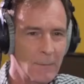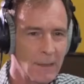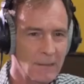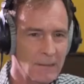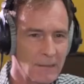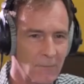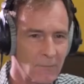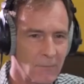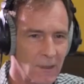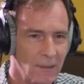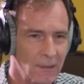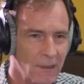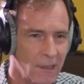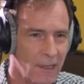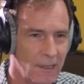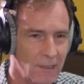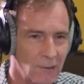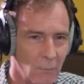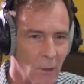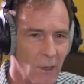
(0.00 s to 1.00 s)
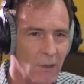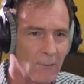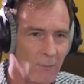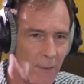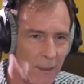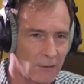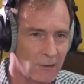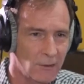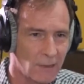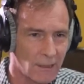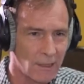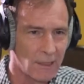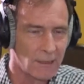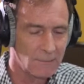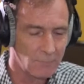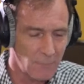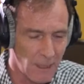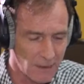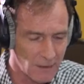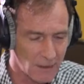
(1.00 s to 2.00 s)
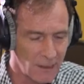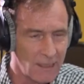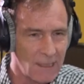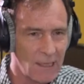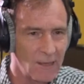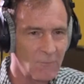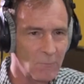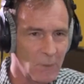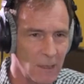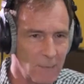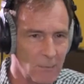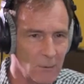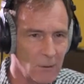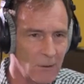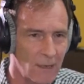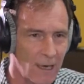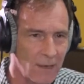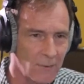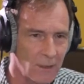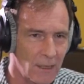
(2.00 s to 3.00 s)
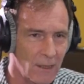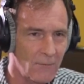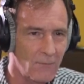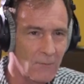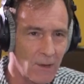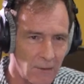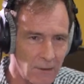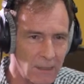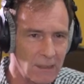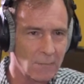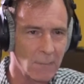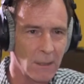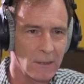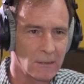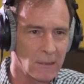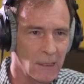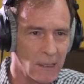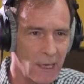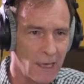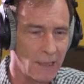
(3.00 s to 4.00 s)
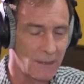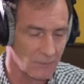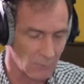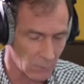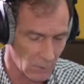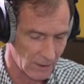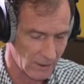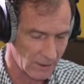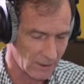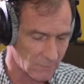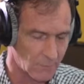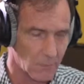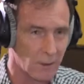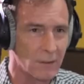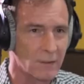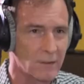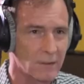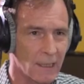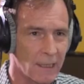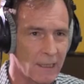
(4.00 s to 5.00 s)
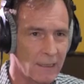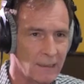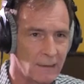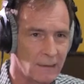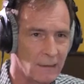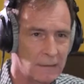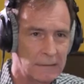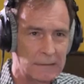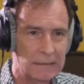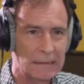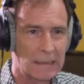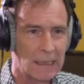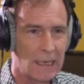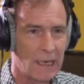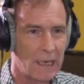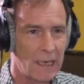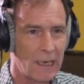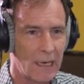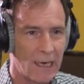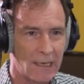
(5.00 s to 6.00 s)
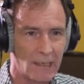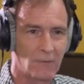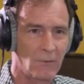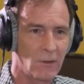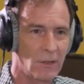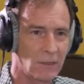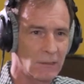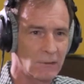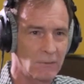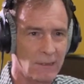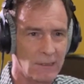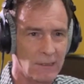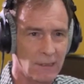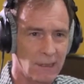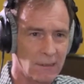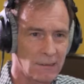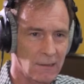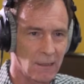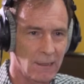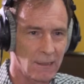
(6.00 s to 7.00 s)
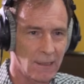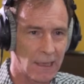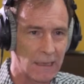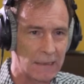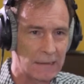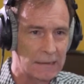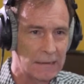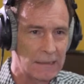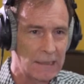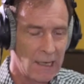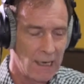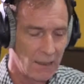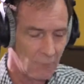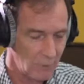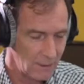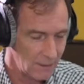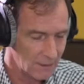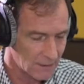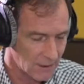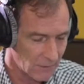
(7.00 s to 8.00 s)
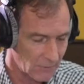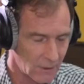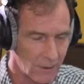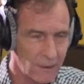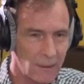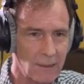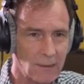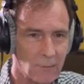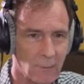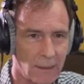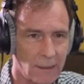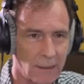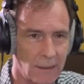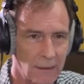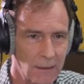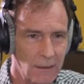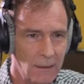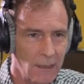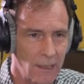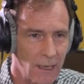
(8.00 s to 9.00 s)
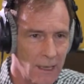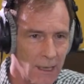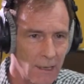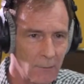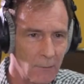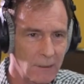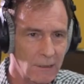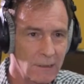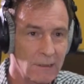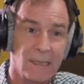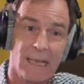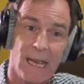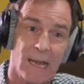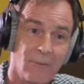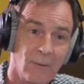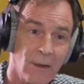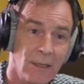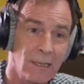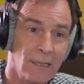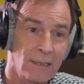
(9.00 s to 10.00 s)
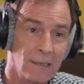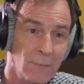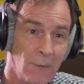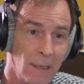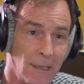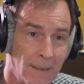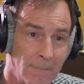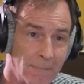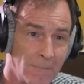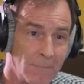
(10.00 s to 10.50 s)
about something that is worth mentioning, especially if people are having a very special occasion, weddings, birthdays... anniversaries, things like that. And we discovered it this week, which is the Café des Amis.